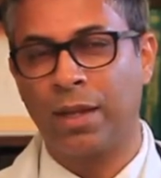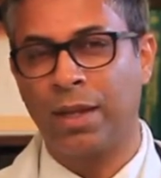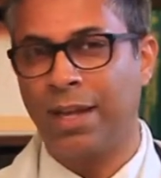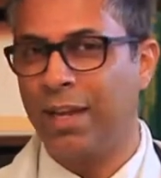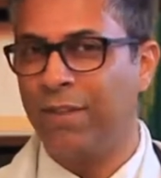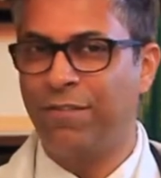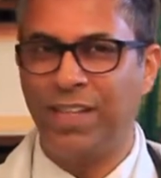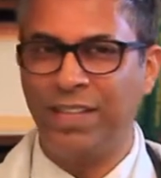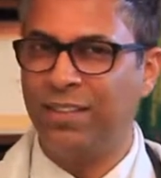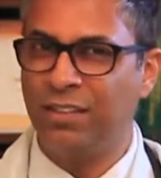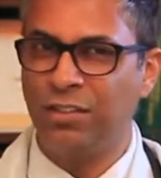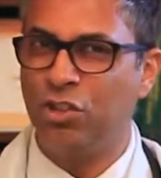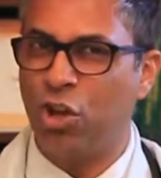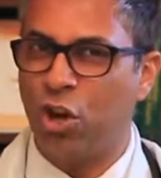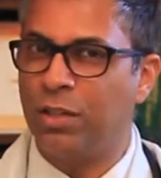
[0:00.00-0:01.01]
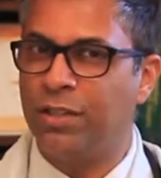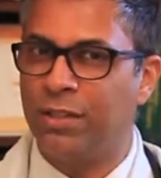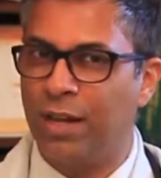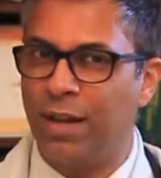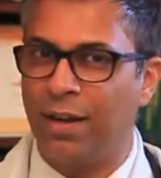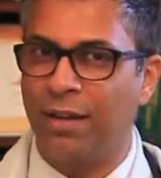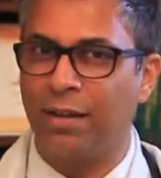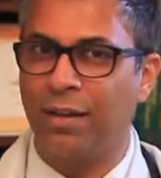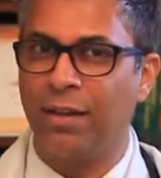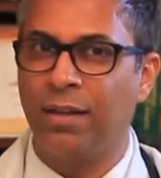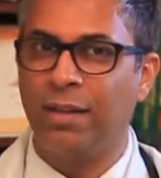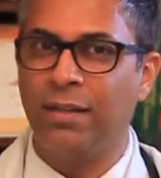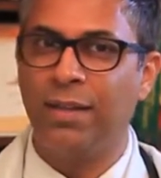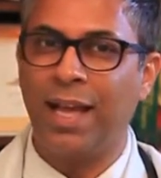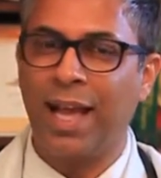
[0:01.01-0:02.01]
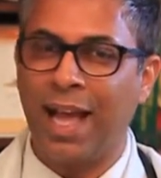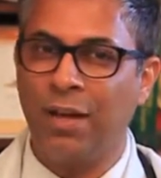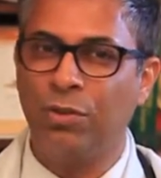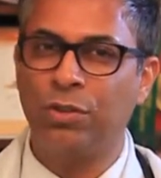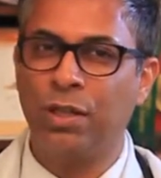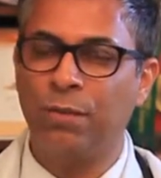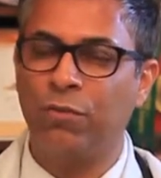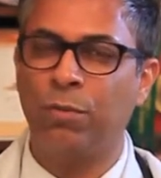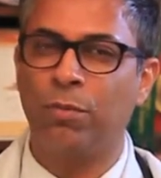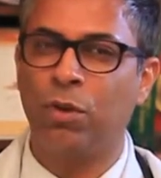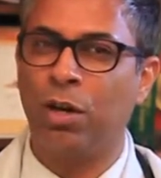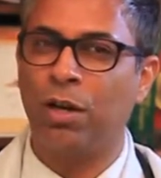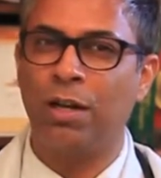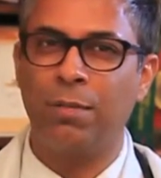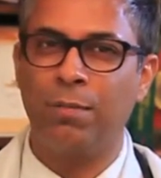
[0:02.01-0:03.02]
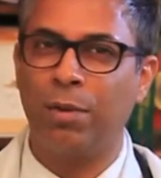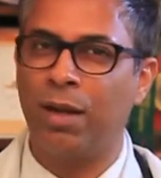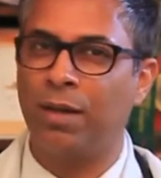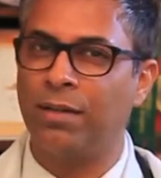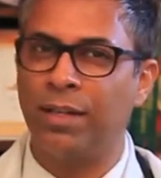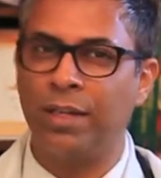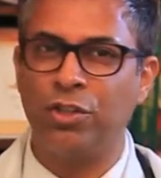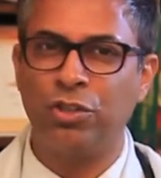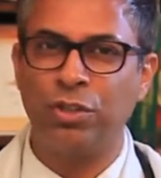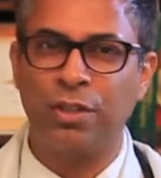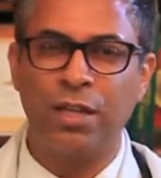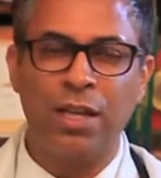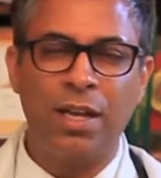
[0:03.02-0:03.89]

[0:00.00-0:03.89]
If this is not done, the outcome from cochlear implantation